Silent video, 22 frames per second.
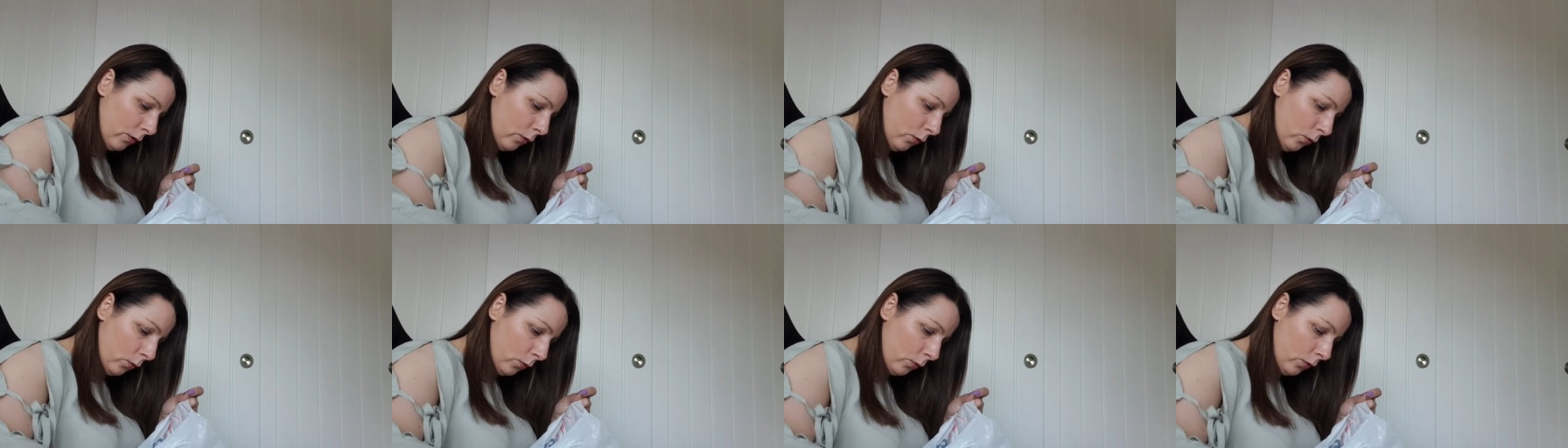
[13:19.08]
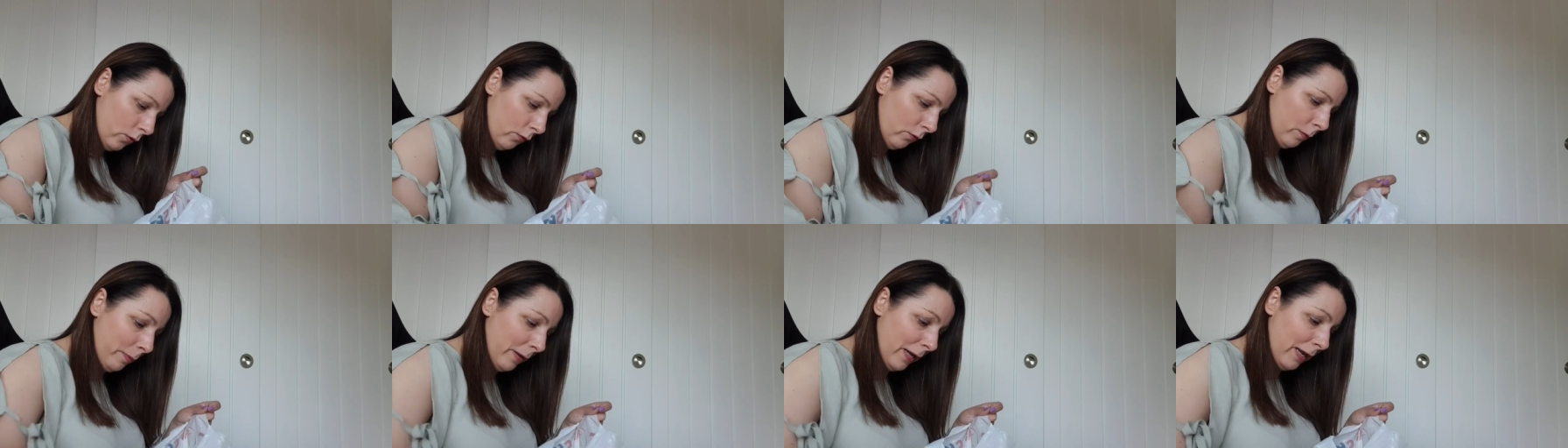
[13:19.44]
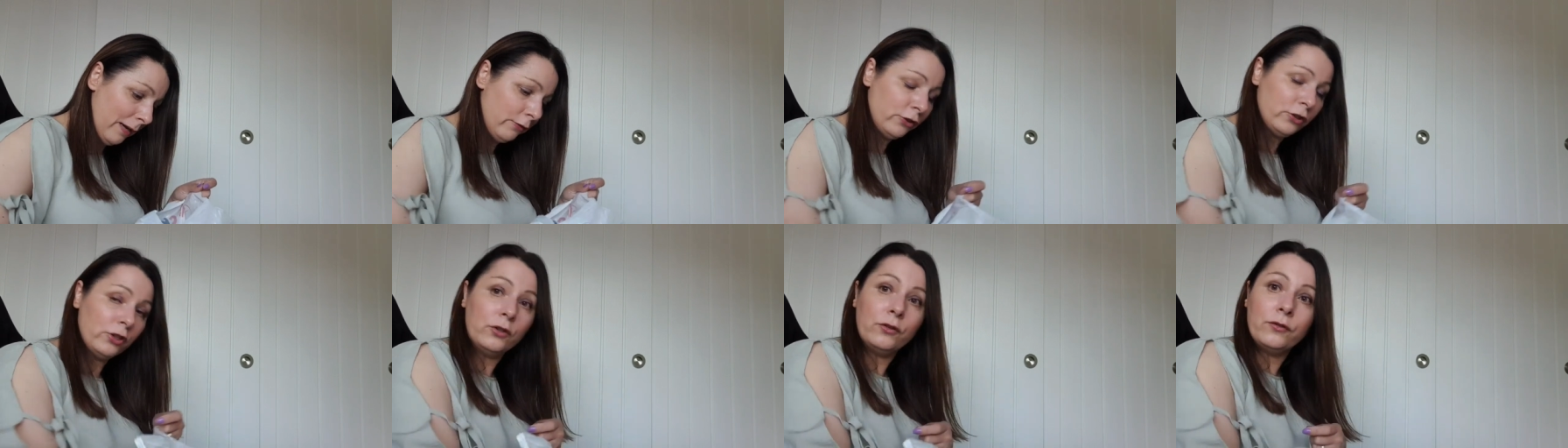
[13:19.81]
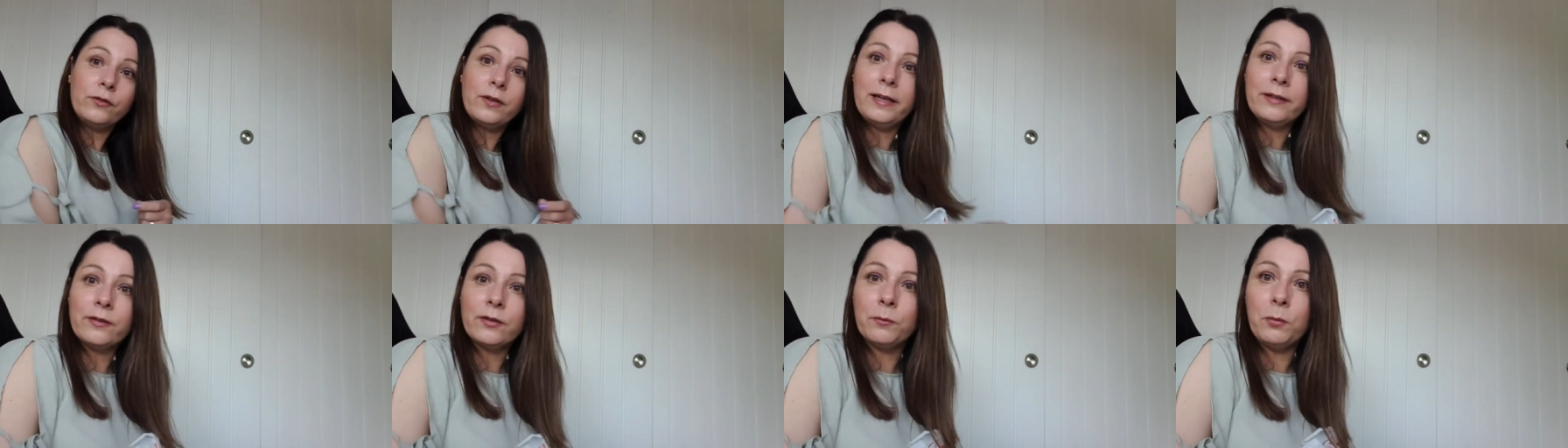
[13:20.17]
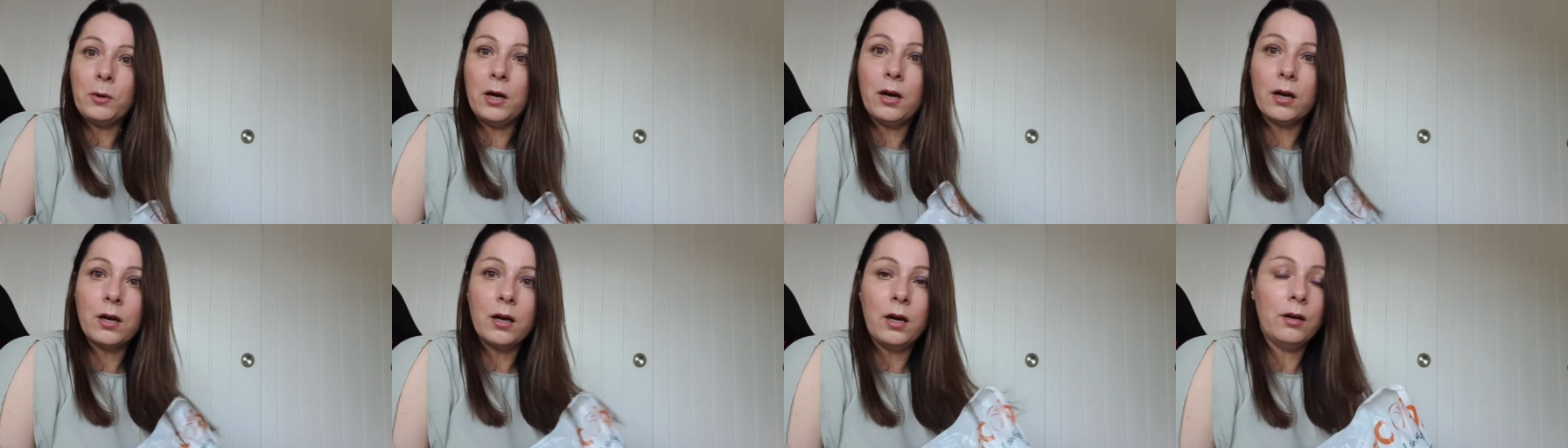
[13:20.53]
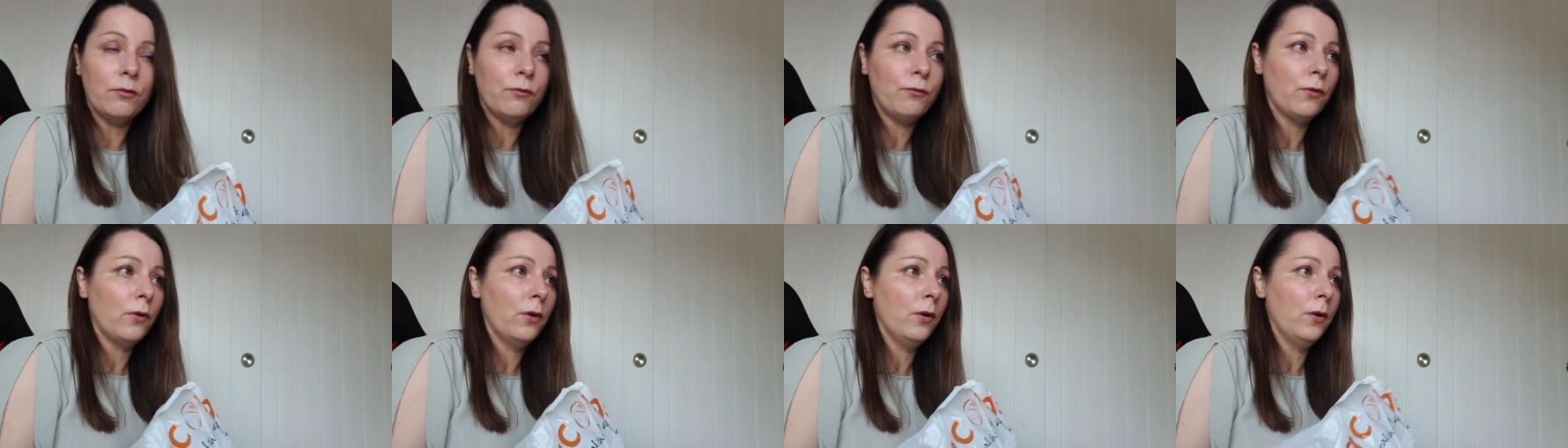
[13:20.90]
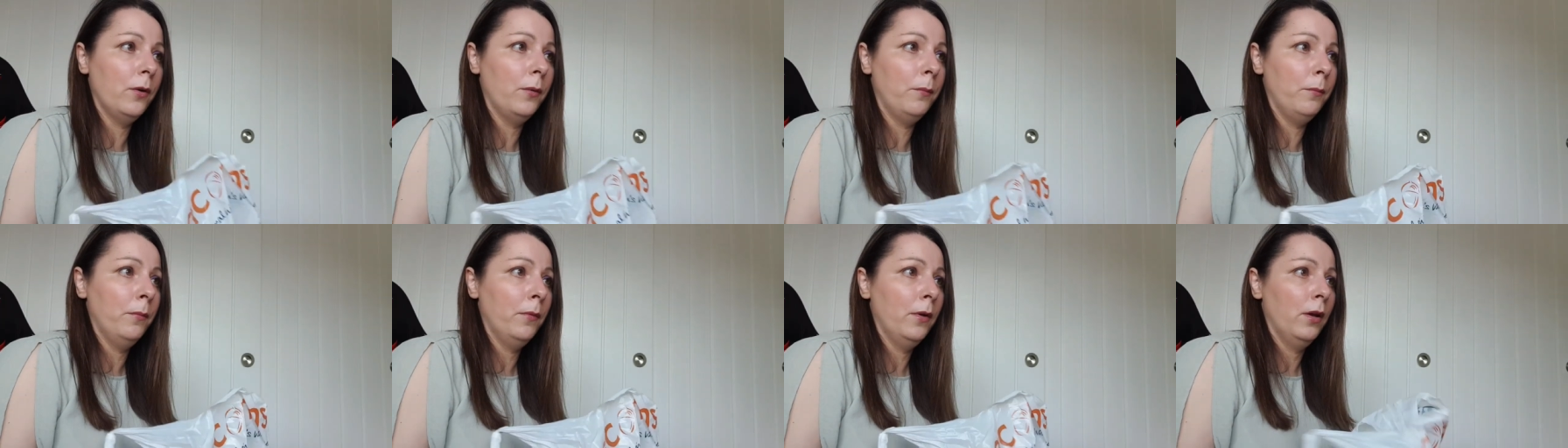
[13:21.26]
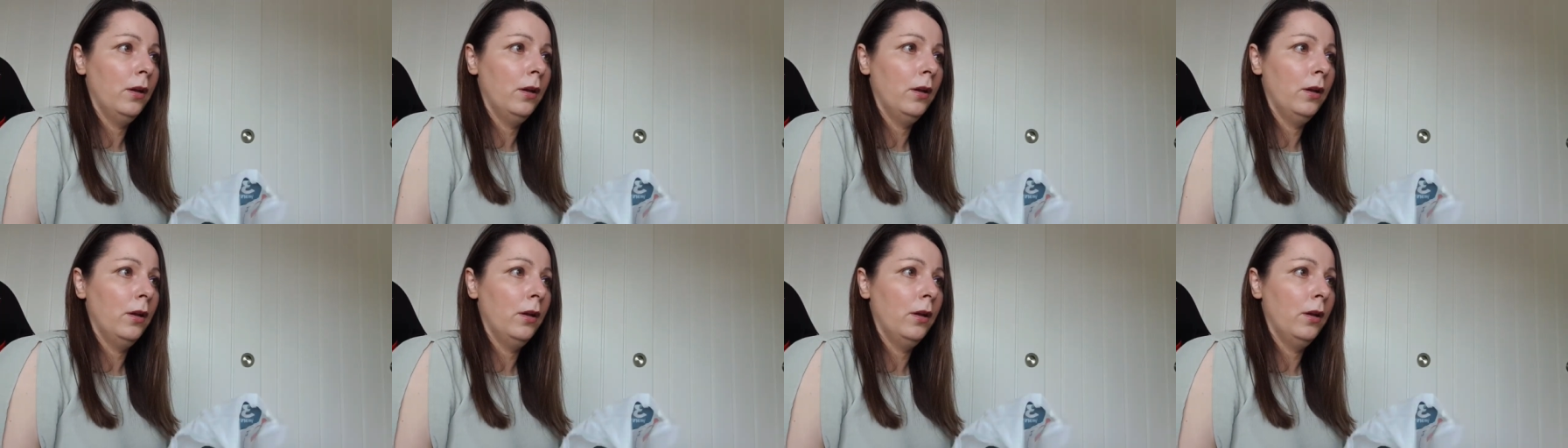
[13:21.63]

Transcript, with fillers: Oh, another pair of shoes. These are what I got from